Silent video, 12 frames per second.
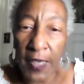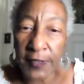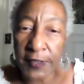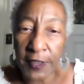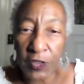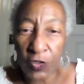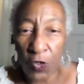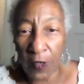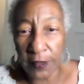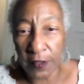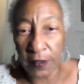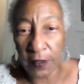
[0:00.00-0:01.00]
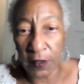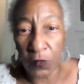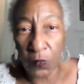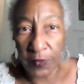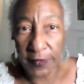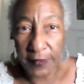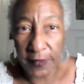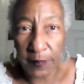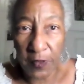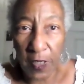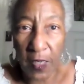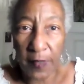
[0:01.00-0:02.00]
I teach art to little ones
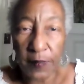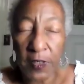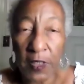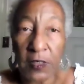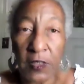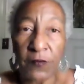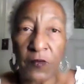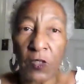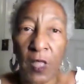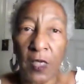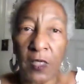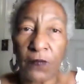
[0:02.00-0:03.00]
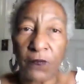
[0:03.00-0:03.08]
sometimes, and even like